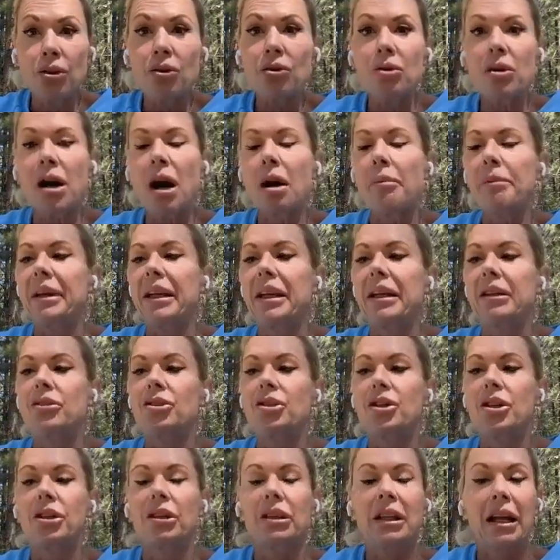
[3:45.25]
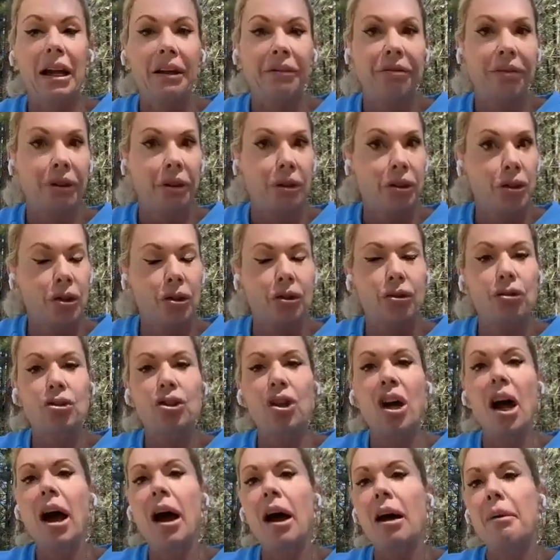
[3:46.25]
new coming into your life or a new
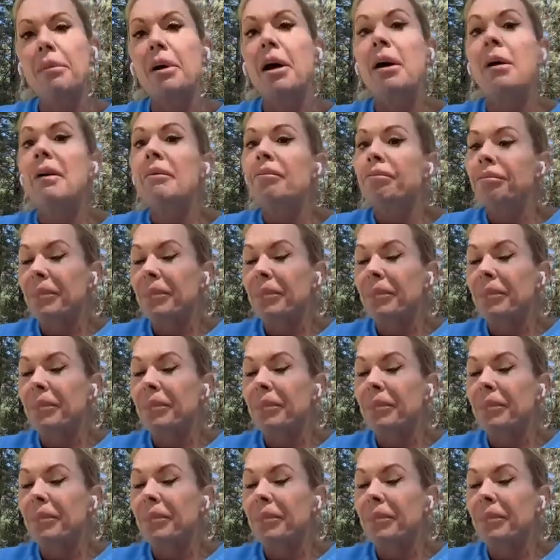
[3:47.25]
job,